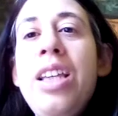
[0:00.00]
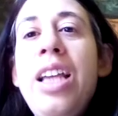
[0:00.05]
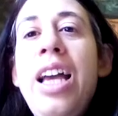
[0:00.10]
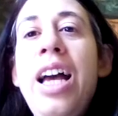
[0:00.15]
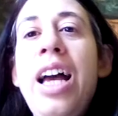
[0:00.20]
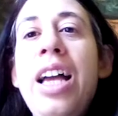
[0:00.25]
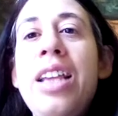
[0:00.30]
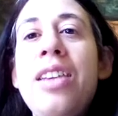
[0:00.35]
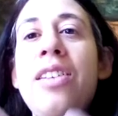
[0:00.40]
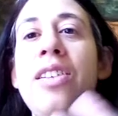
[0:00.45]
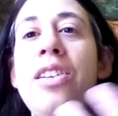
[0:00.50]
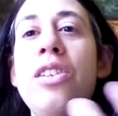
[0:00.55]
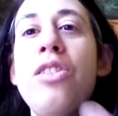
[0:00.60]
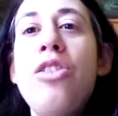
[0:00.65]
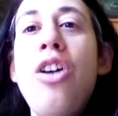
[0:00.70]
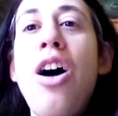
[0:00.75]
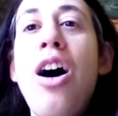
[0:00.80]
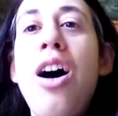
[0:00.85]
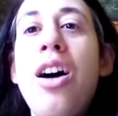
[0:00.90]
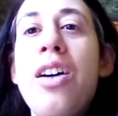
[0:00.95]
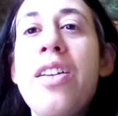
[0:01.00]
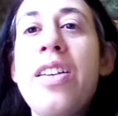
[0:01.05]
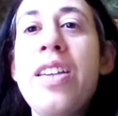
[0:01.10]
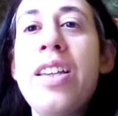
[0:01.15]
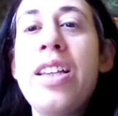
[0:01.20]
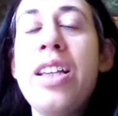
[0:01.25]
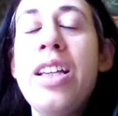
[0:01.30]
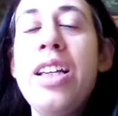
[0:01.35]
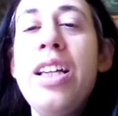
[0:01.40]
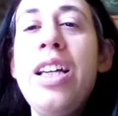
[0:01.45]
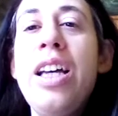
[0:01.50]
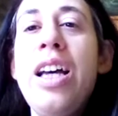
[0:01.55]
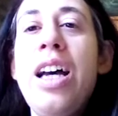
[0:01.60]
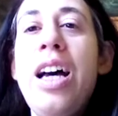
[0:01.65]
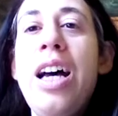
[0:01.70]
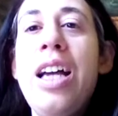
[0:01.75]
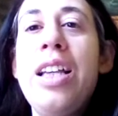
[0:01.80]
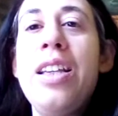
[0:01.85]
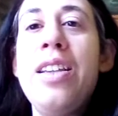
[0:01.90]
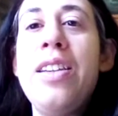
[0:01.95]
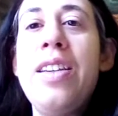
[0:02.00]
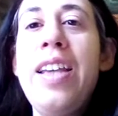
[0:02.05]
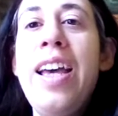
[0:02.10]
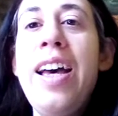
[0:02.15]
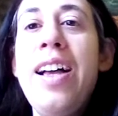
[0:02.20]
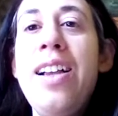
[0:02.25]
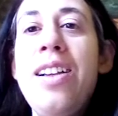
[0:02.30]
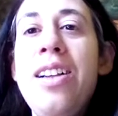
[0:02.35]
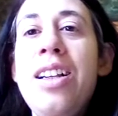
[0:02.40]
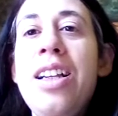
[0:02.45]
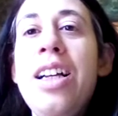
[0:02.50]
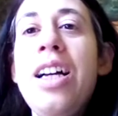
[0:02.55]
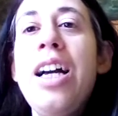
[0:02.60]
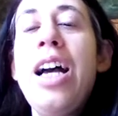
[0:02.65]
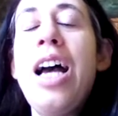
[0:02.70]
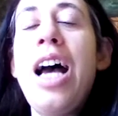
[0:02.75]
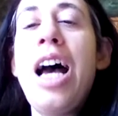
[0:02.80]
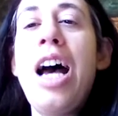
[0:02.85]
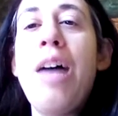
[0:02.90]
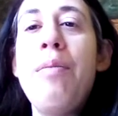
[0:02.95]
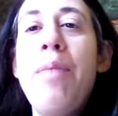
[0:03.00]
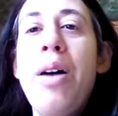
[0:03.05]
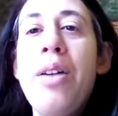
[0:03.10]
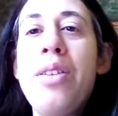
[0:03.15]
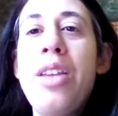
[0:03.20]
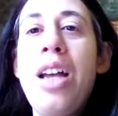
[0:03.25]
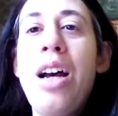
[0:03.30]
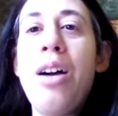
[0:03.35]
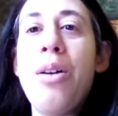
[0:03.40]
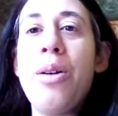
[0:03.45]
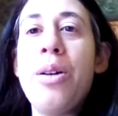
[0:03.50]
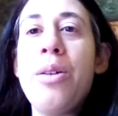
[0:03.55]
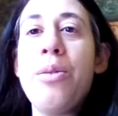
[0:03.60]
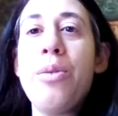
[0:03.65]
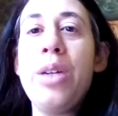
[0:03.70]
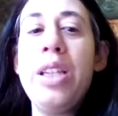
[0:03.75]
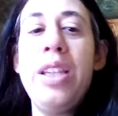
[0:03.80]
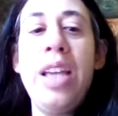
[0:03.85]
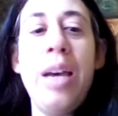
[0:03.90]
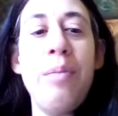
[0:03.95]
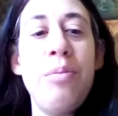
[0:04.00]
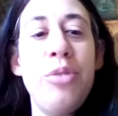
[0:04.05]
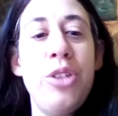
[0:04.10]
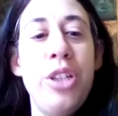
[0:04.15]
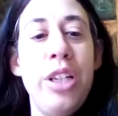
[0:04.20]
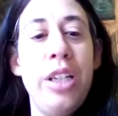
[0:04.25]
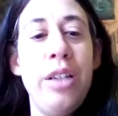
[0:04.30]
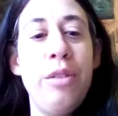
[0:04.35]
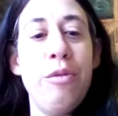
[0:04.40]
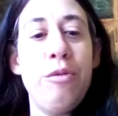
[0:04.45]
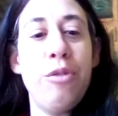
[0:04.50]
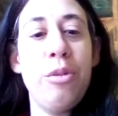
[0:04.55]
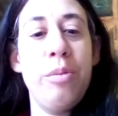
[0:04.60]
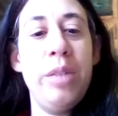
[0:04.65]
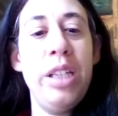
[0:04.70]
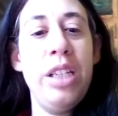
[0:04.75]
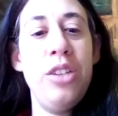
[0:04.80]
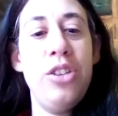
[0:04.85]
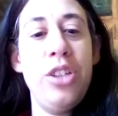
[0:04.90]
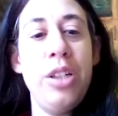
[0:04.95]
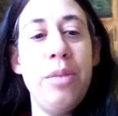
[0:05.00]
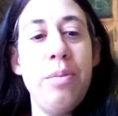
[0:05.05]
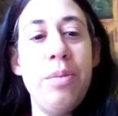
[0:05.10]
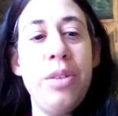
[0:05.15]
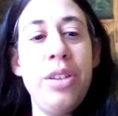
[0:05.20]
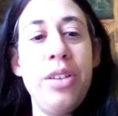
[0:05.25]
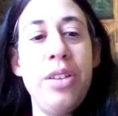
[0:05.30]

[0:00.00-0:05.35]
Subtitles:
and talks and tell about our redemption from Egypt.